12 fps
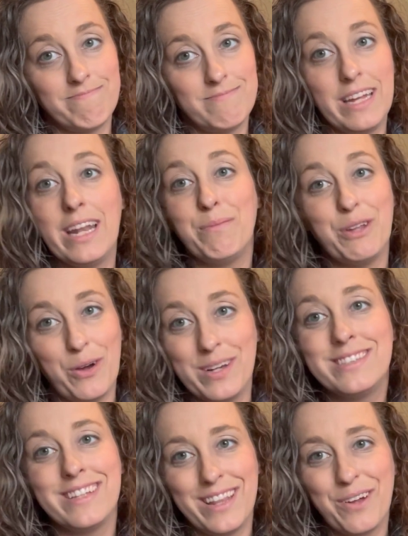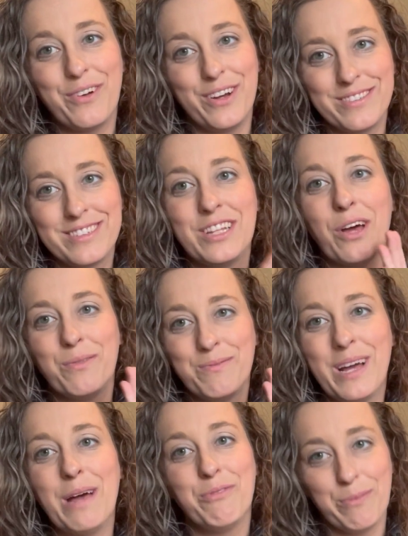And I know I said that wrong, so
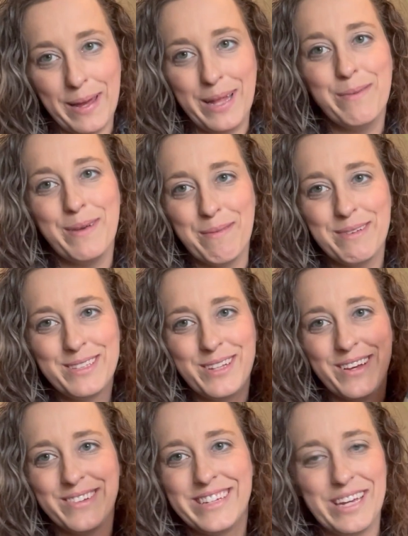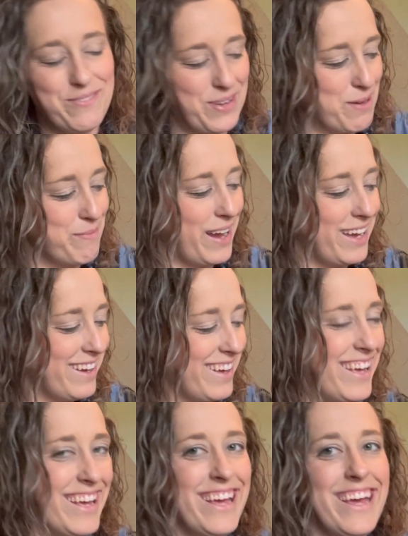I'm from Alabama, so give me a break.
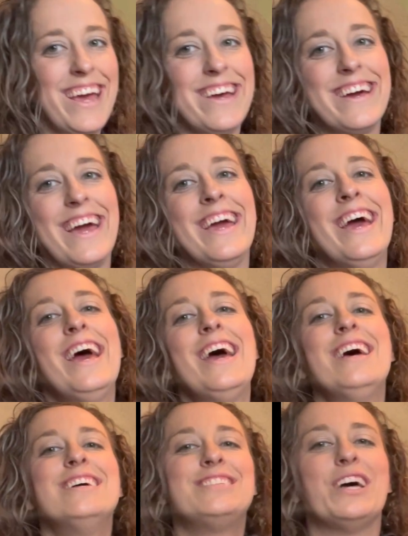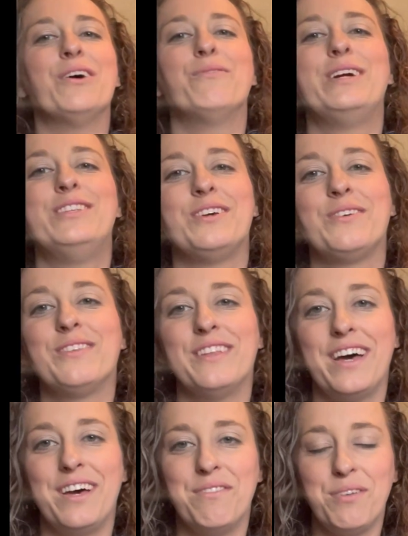Okay, so we do
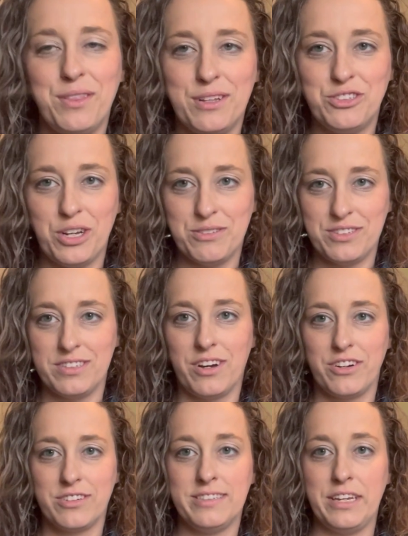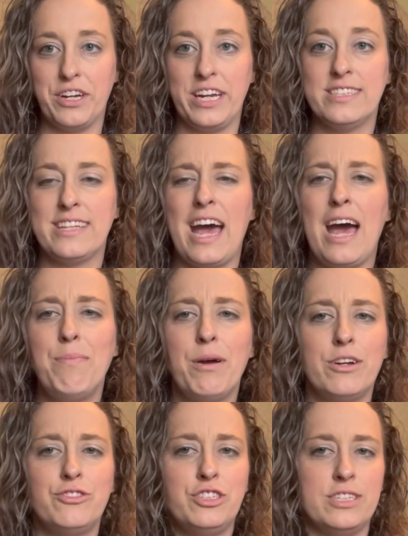love the Chosen Daughter series. I
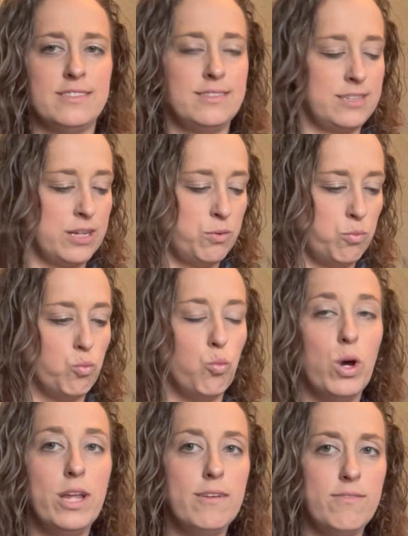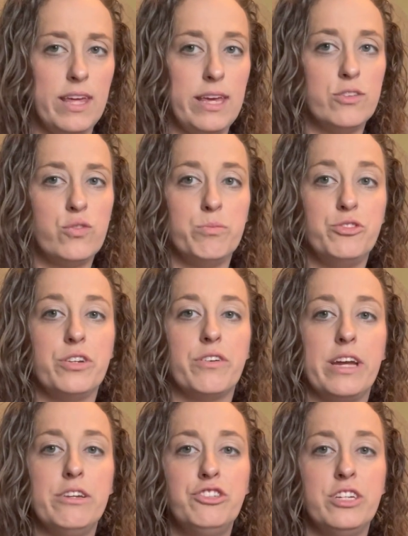purchased one of these from
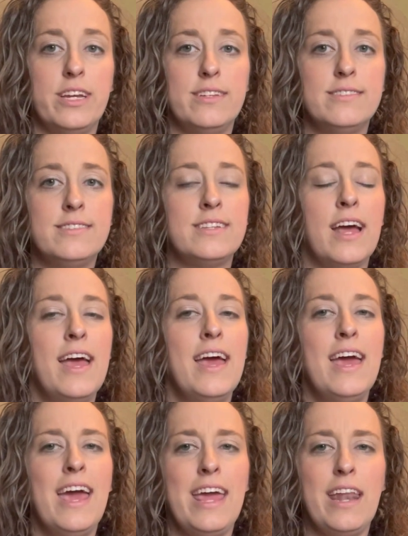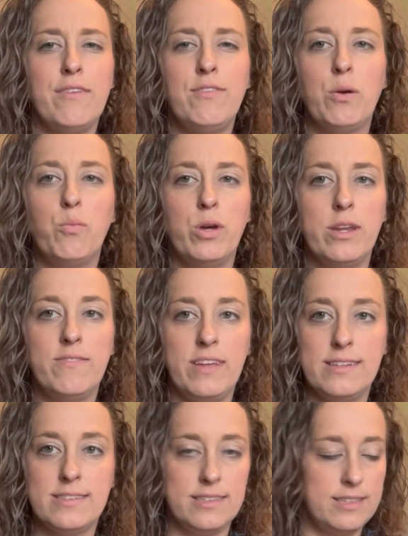Generations, and I found one of
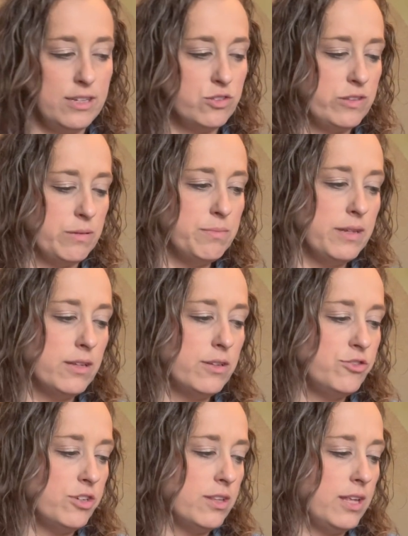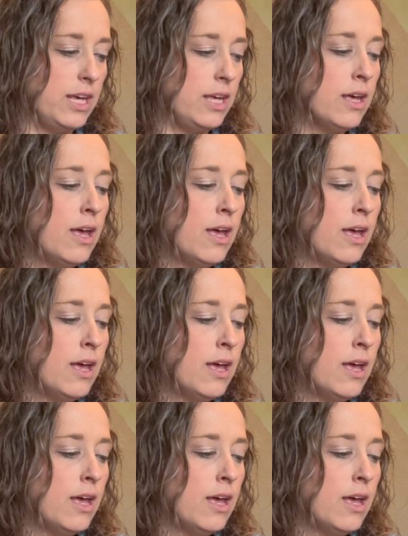these that teach them diligently.